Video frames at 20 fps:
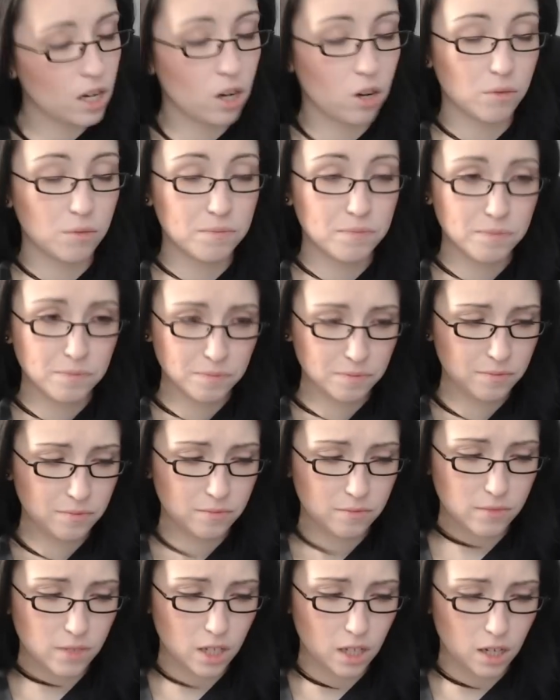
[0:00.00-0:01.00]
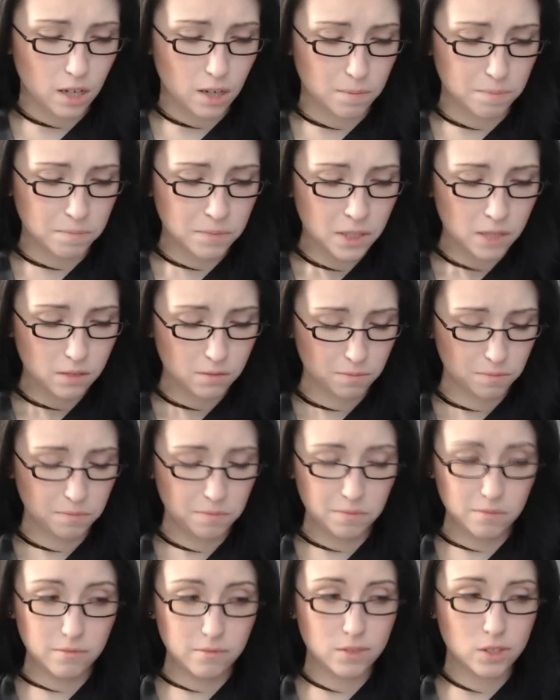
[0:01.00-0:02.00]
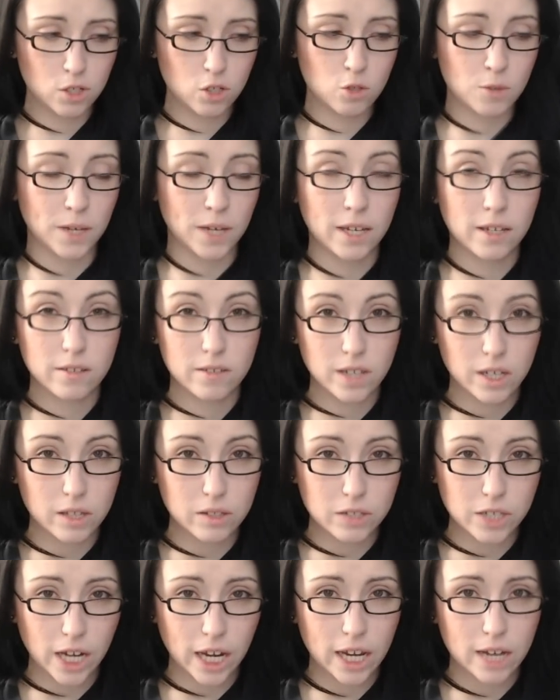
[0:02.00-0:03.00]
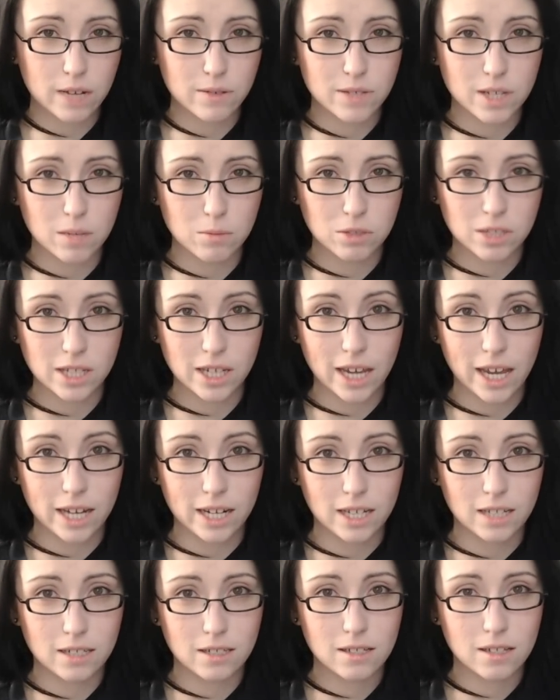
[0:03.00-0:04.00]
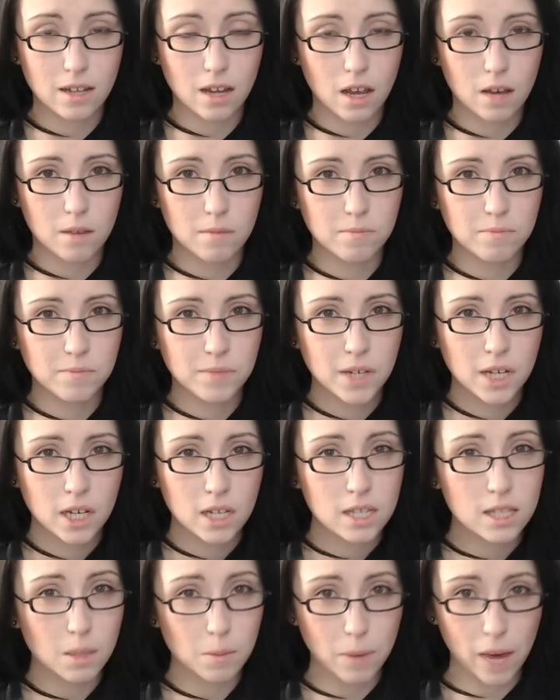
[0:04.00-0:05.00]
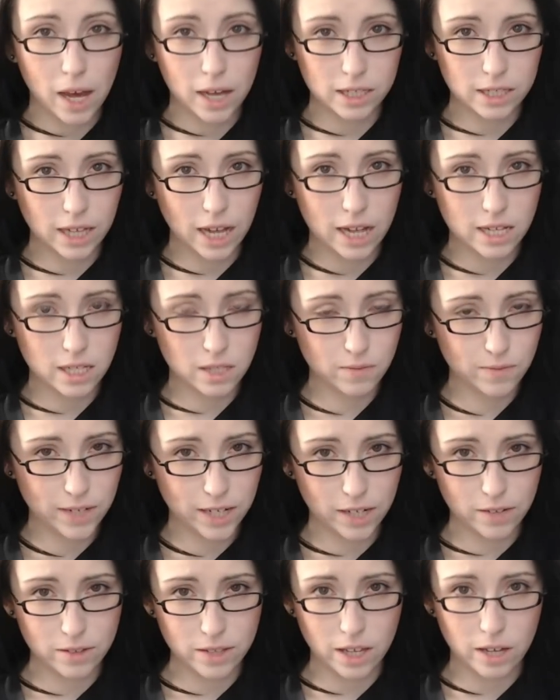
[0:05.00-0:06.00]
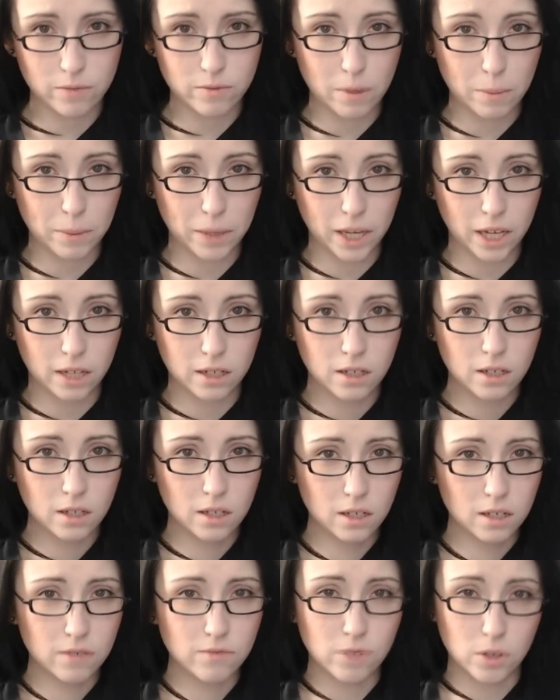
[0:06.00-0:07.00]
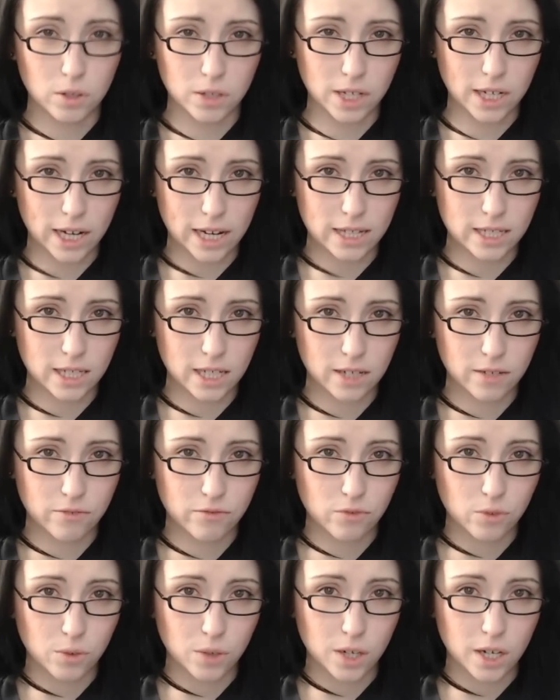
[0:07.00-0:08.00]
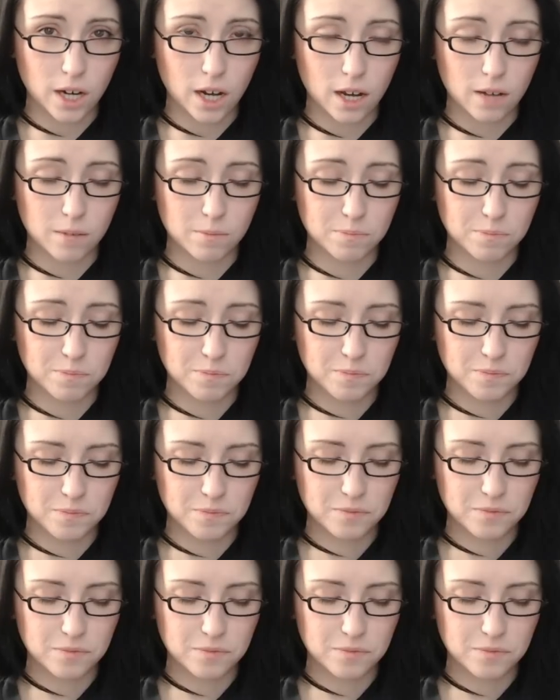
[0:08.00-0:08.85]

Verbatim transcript: Oh, um, excuse me. The other day I was able to edit um, the podcast video that Remy Volk and I did for um,